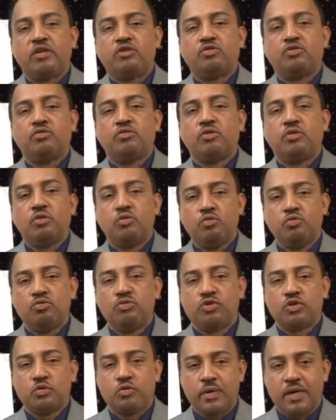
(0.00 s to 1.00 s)
you lose
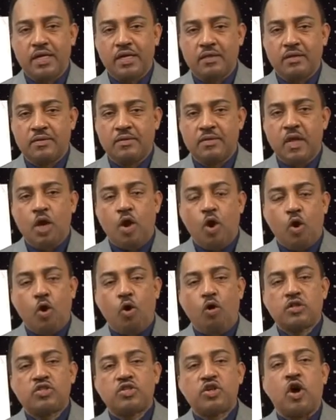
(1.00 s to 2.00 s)
the weight.
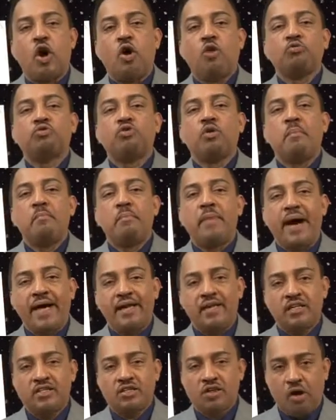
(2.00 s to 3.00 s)
Also how to
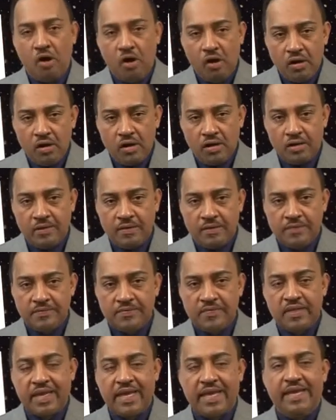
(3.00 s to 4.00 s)
manage hunger
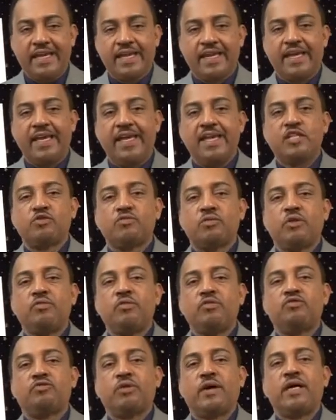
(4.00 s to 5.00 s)
in a case when we're
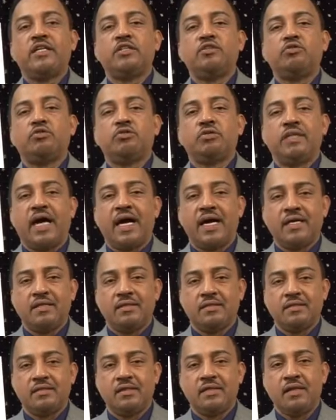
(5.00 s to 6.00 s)
trying to diet.